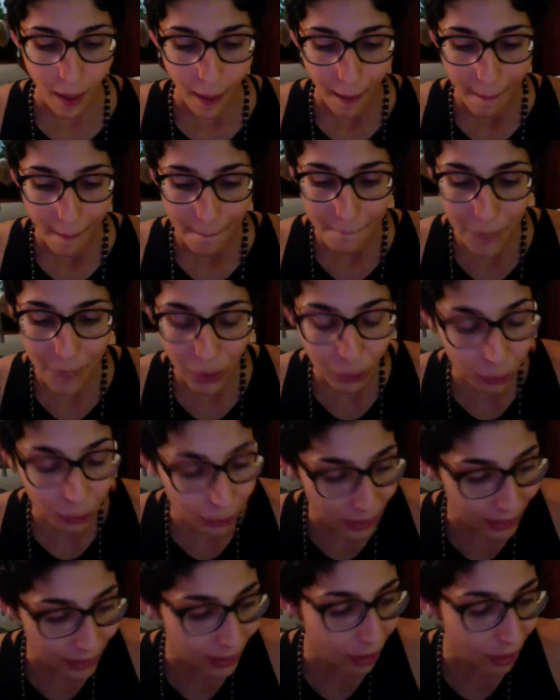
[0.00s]
But
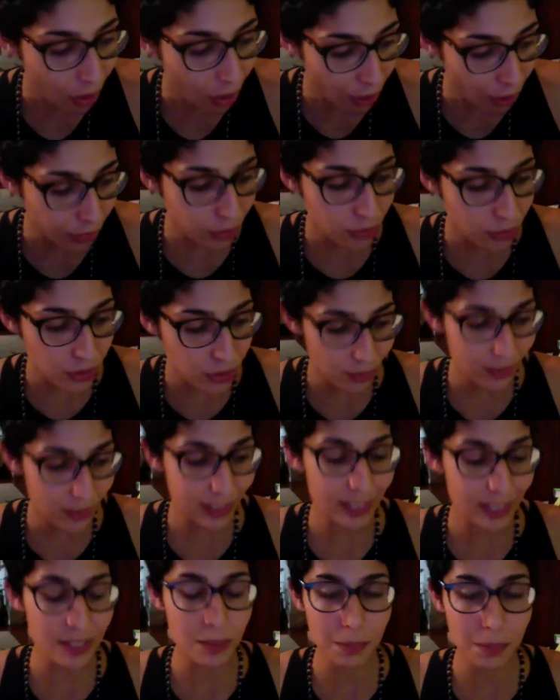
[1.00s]
really, all you're
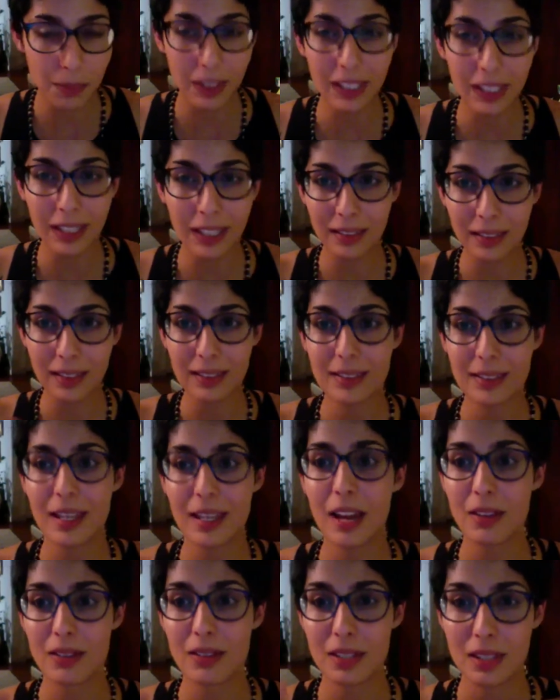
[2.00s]
doing is breaking things
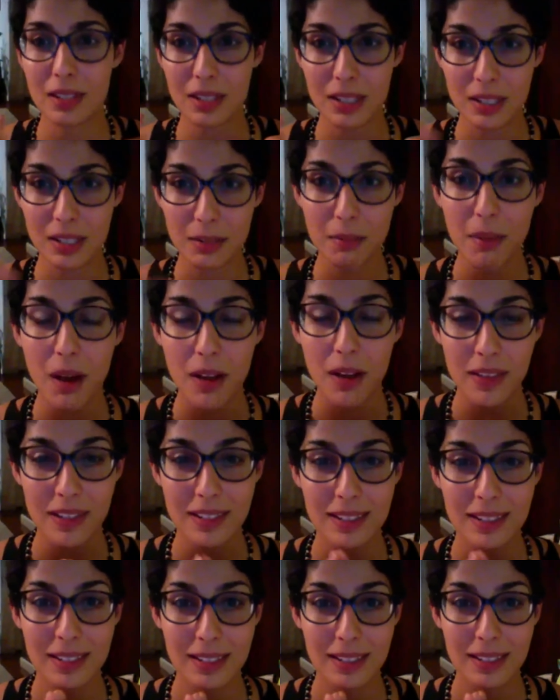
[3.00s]
down to the
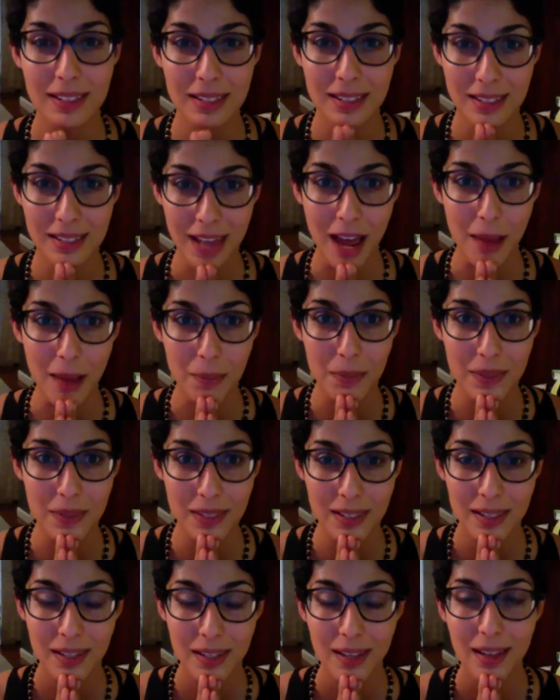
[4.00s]
smallest
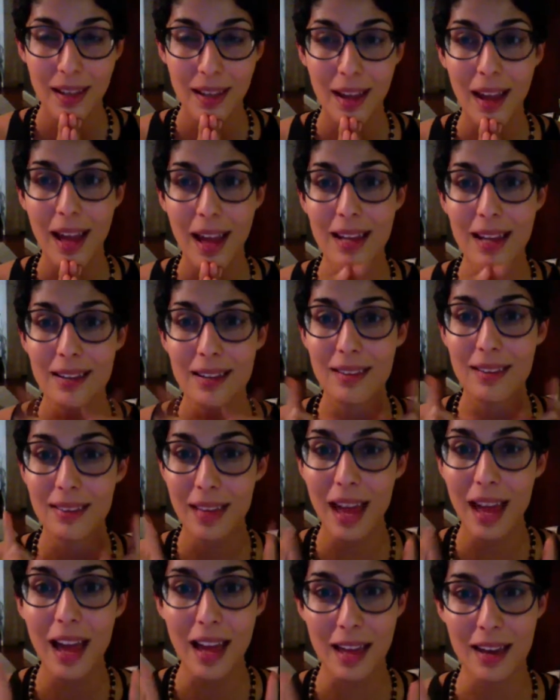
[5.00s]
steps and
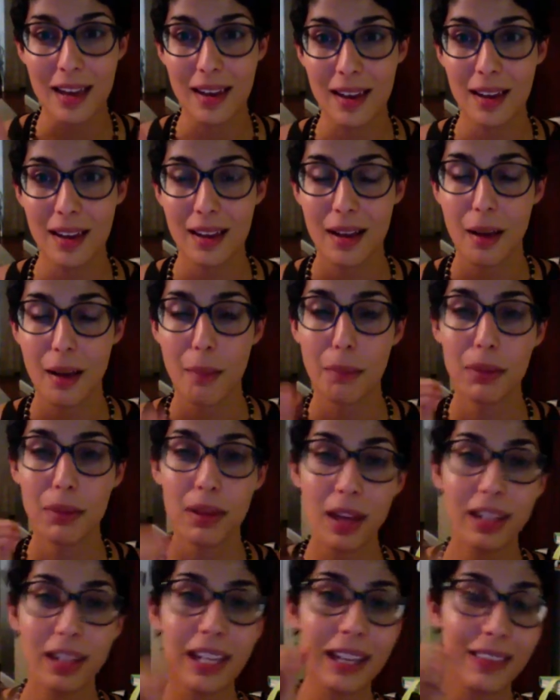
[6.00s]
then
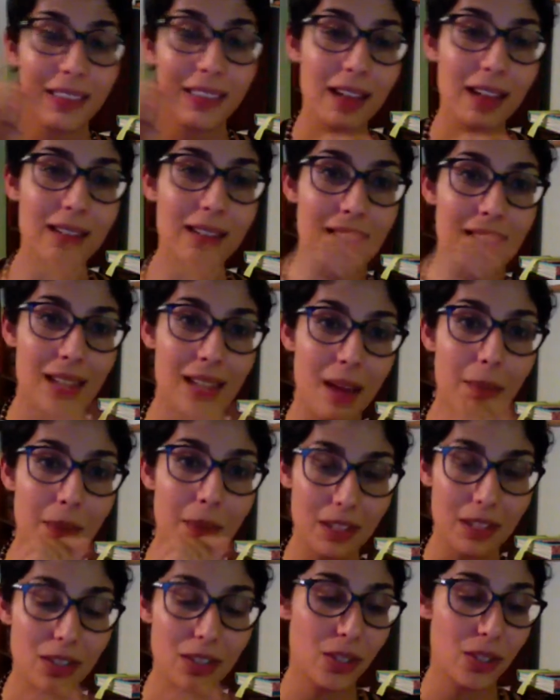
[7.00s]
plugging that step
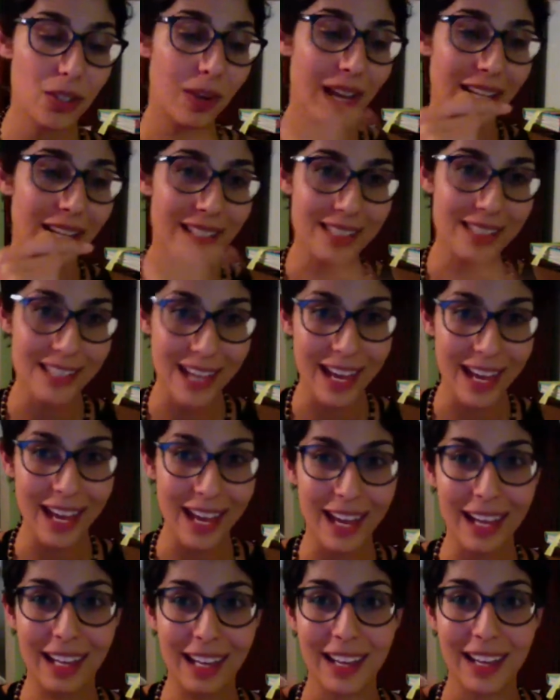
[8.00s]
into a
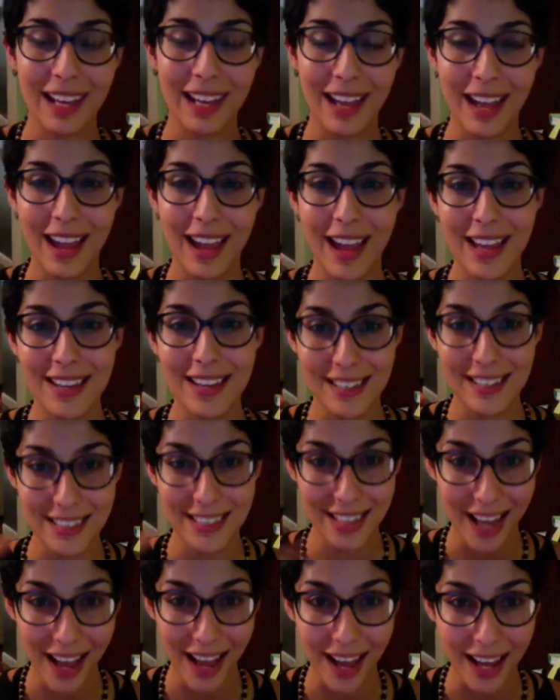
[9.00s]
day and a
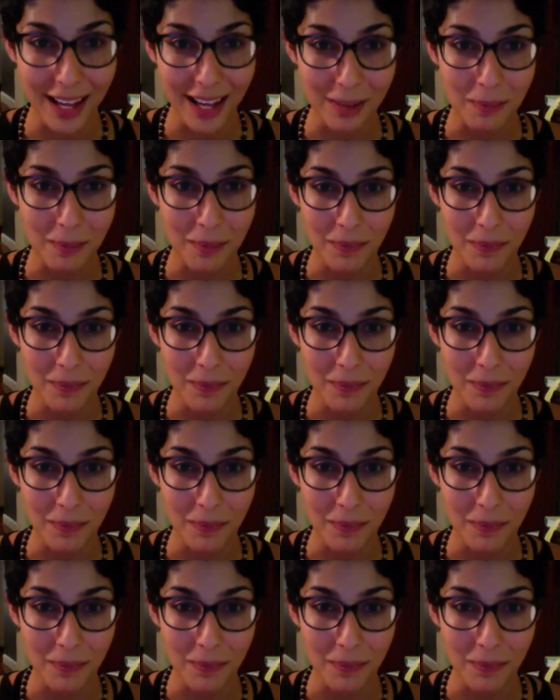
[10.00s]
time.